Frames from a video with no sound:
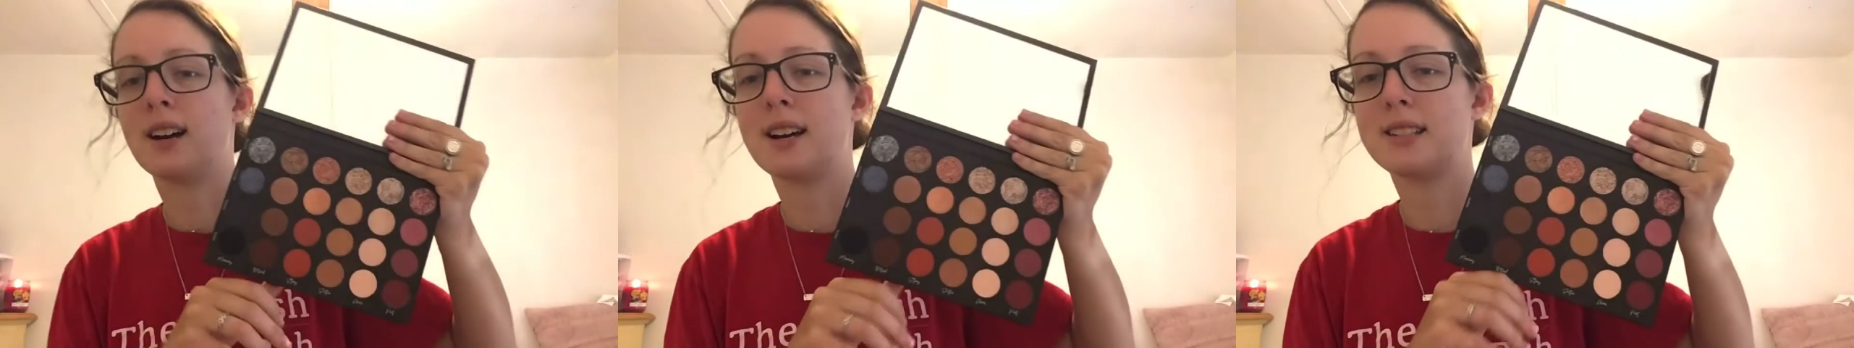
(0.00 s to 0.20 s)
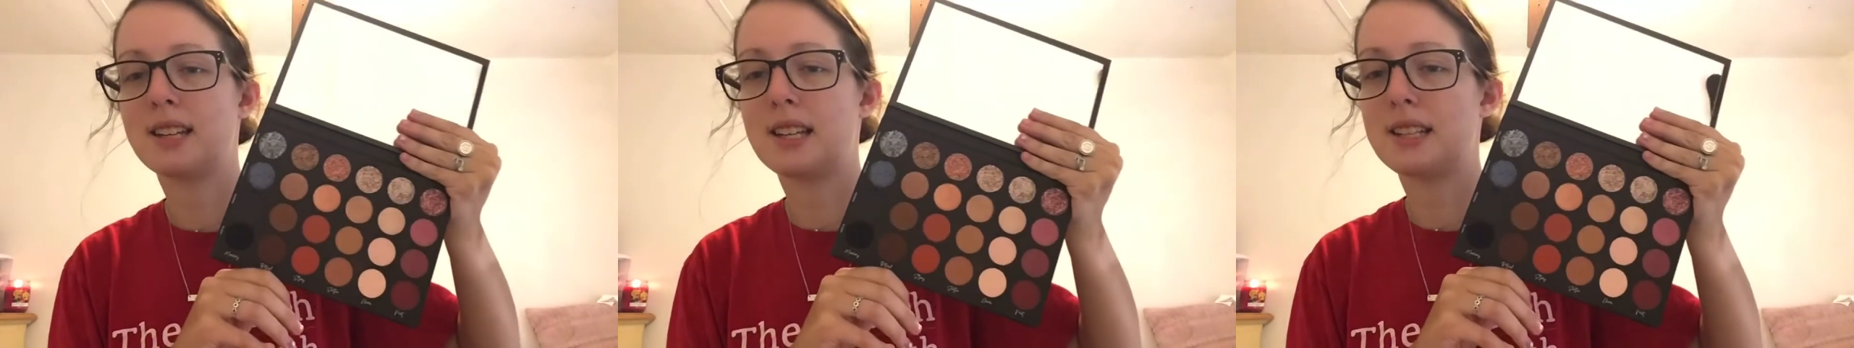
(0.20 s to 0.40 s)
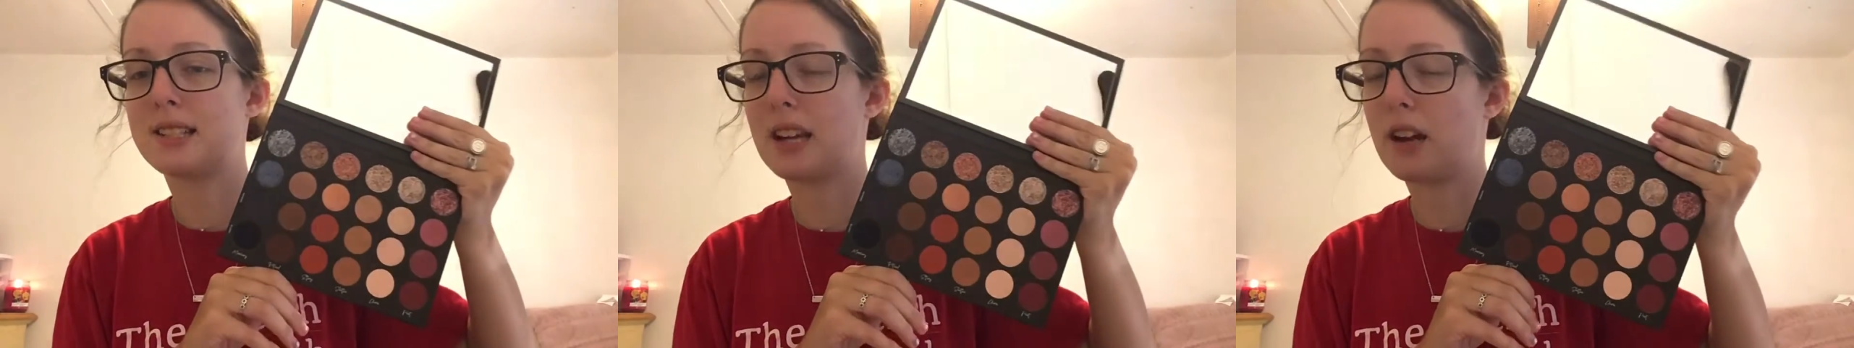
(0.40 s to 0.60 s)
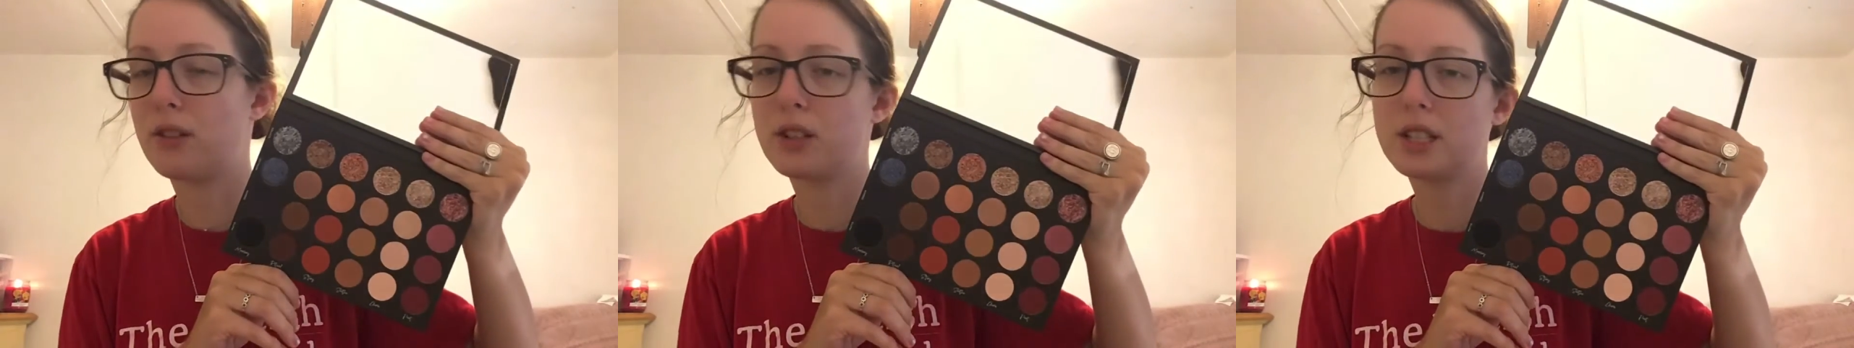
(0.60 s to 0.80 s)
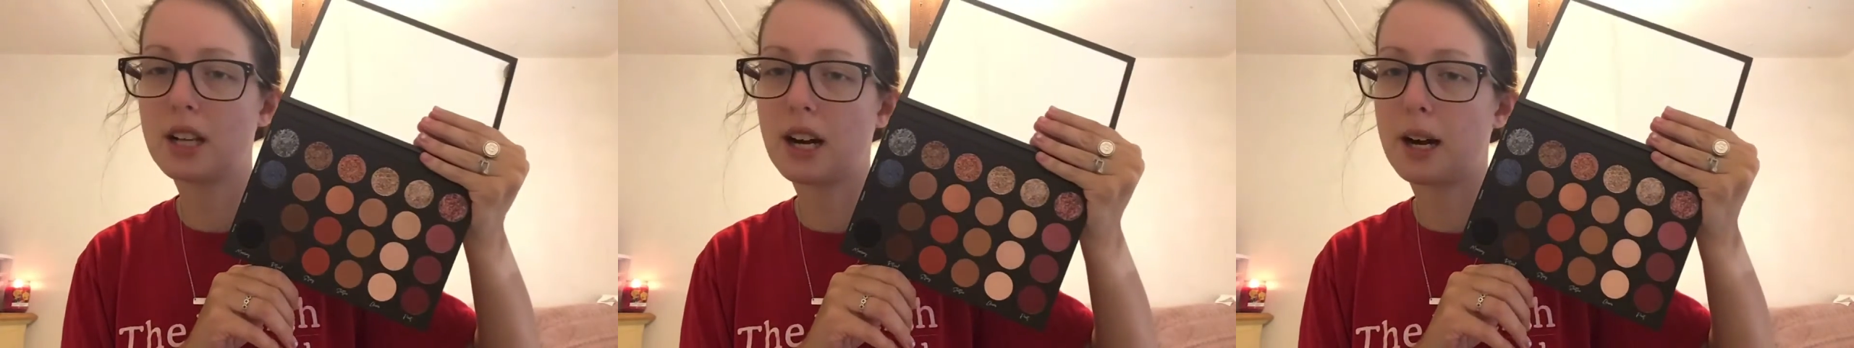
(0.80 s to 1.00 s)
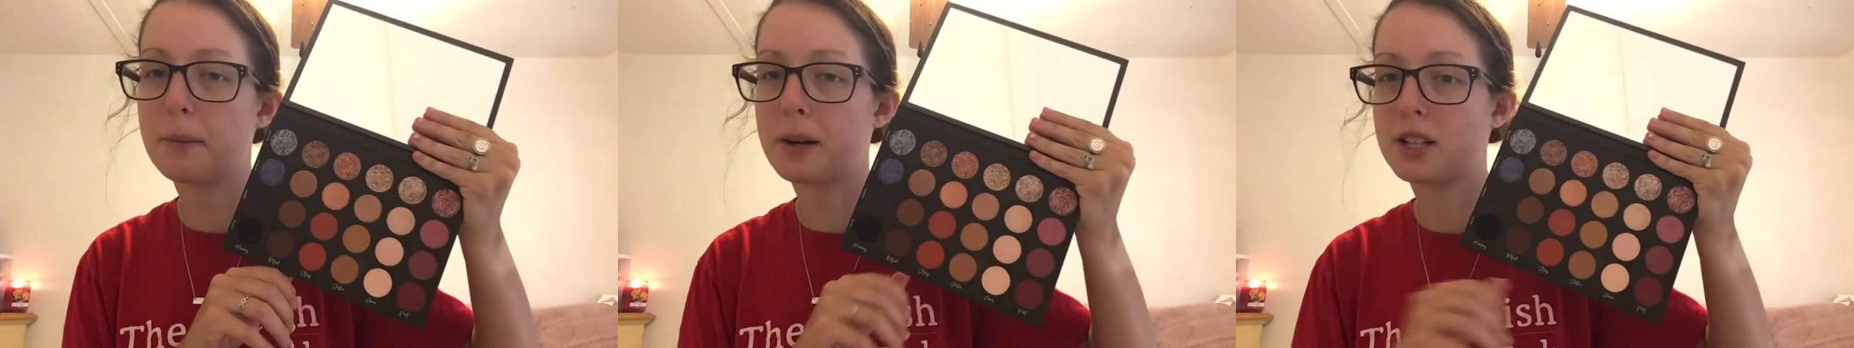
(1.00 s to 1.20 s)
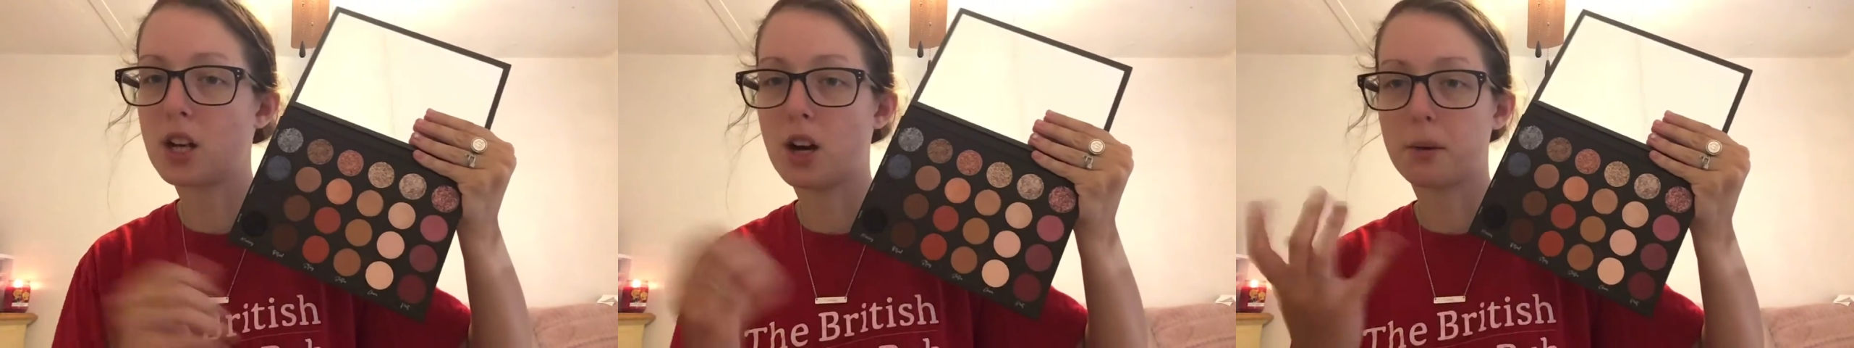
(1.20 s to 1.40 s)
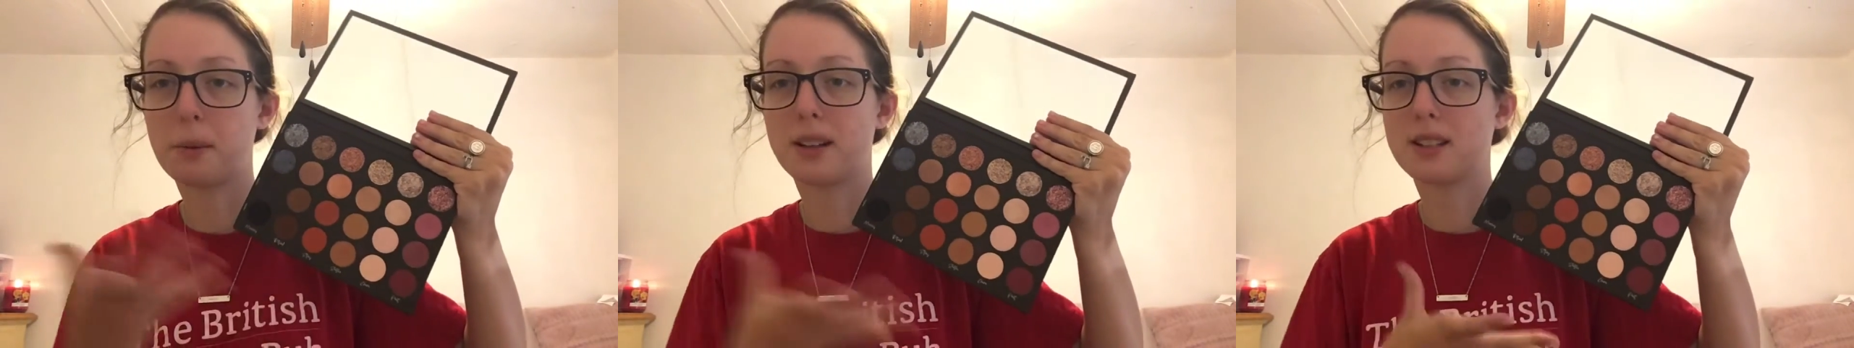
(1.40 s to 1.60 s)
say this every time I
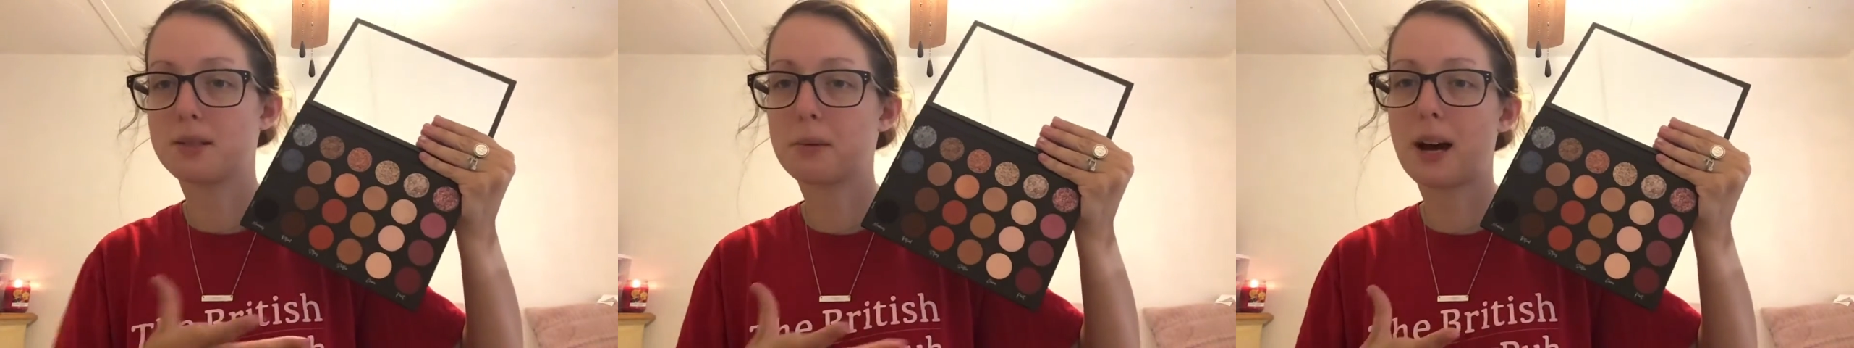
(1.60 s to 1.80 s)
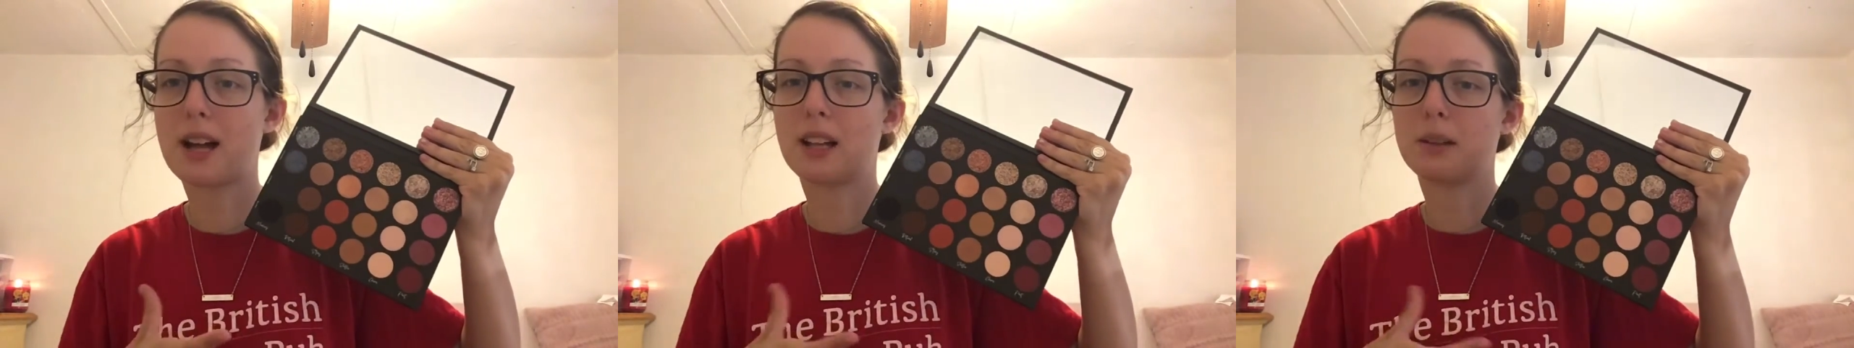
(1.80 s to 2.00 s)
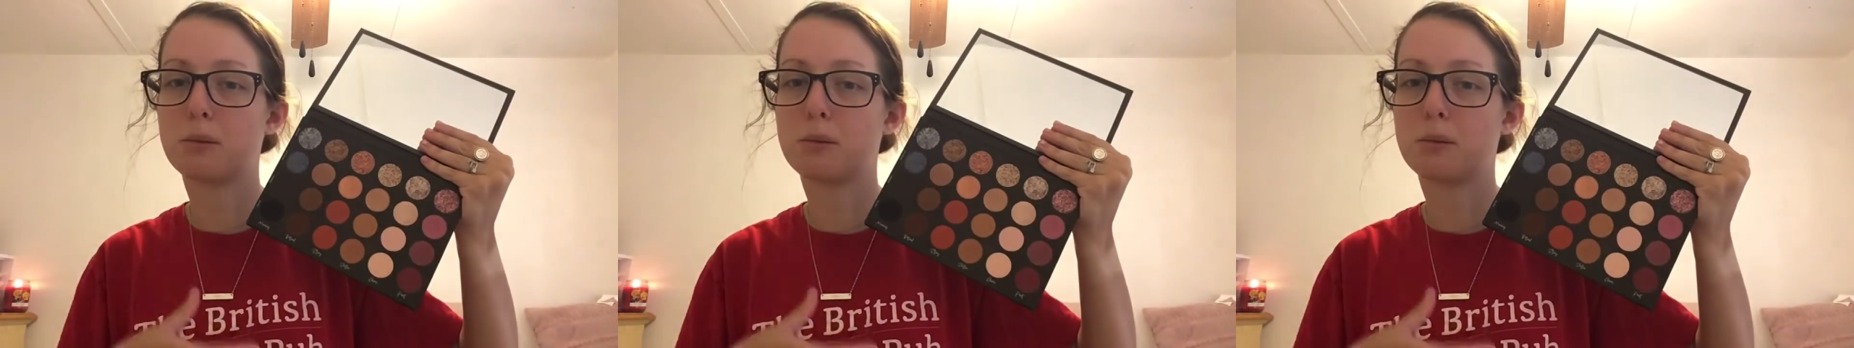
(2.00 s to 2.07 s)
talk about this palette,